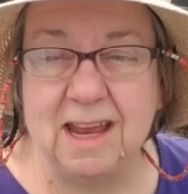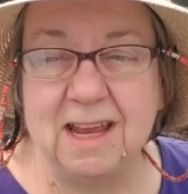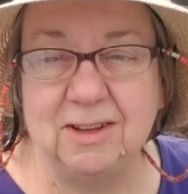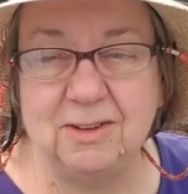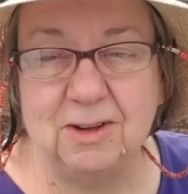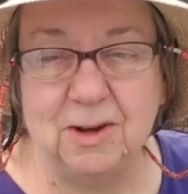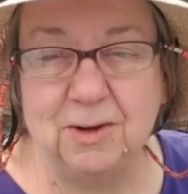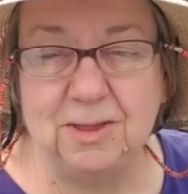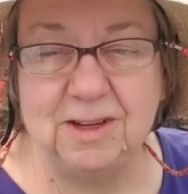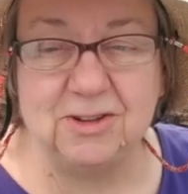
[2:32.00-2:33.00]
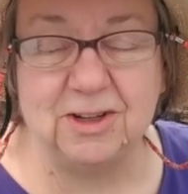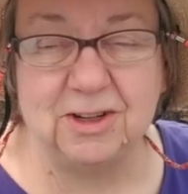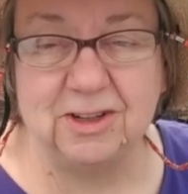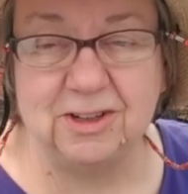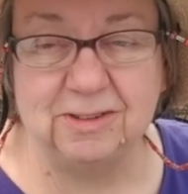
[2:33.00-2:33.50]
And so this
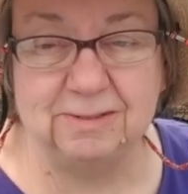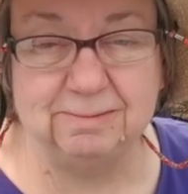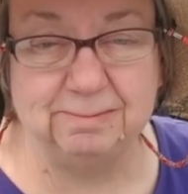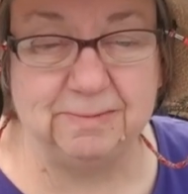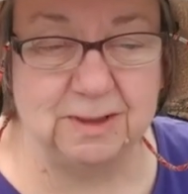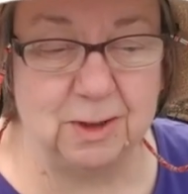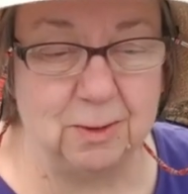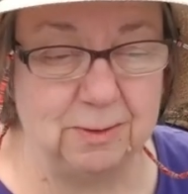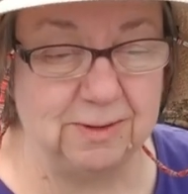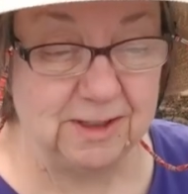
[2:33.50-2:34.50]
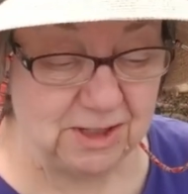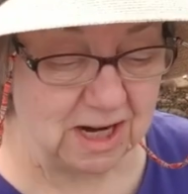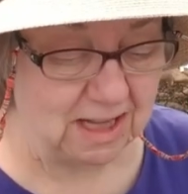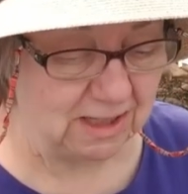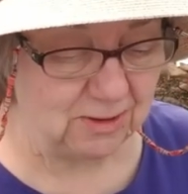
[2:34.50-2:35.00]
year, you know, the
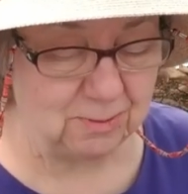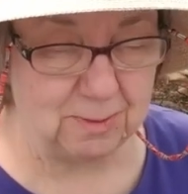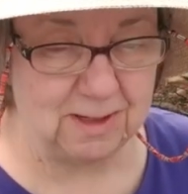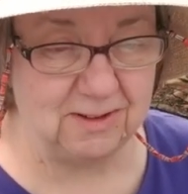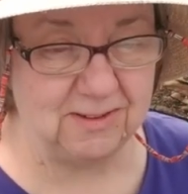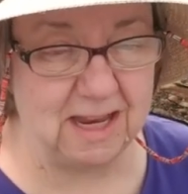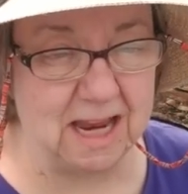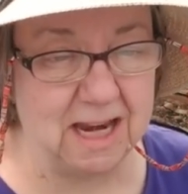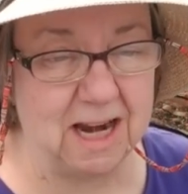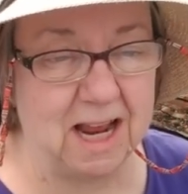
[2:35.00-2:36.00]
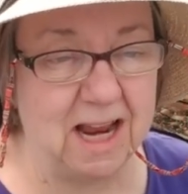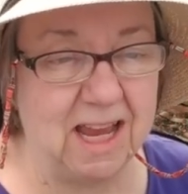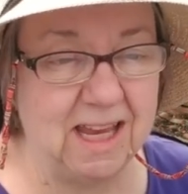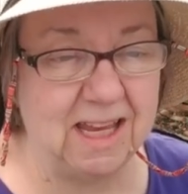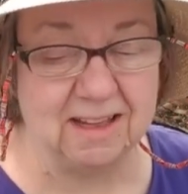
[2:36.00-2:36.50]
challenge was, can
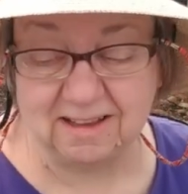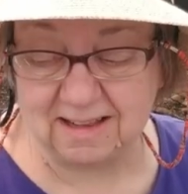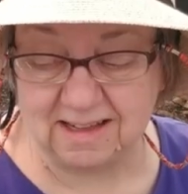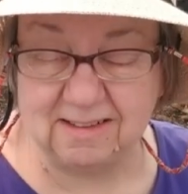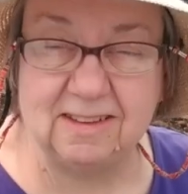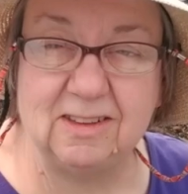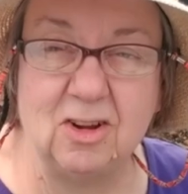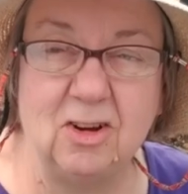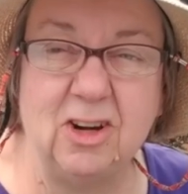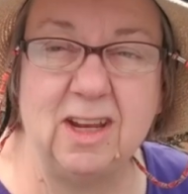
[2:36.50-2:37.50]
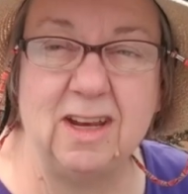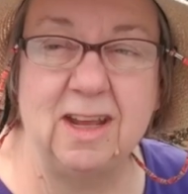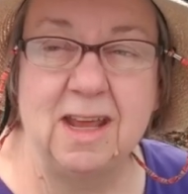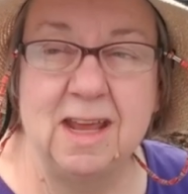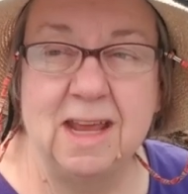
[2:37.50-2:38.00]
I get things started?
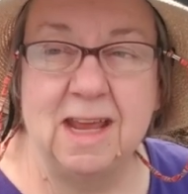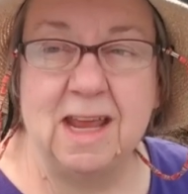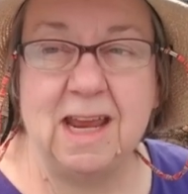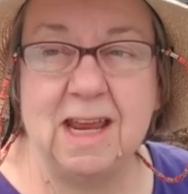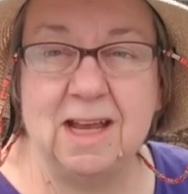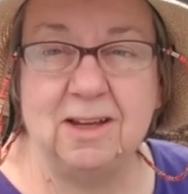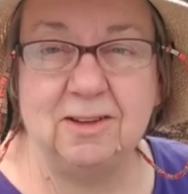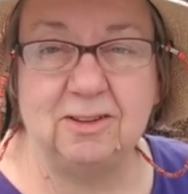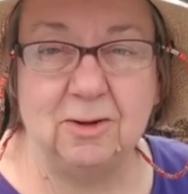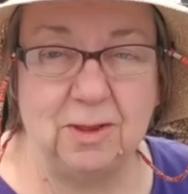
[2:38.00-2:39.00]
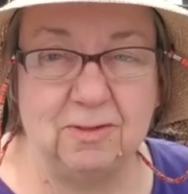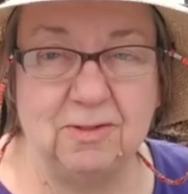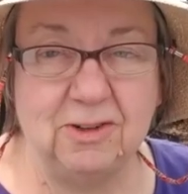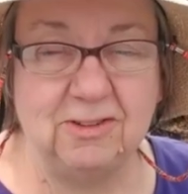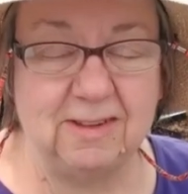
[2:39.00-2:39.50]
And so the
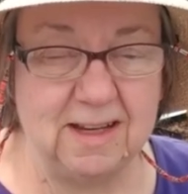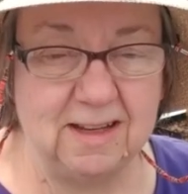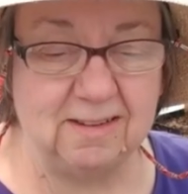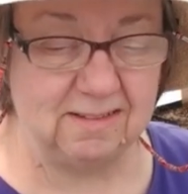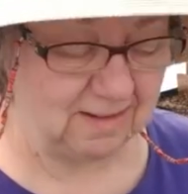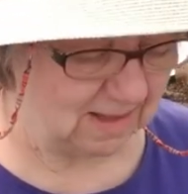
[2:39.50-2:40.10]
first things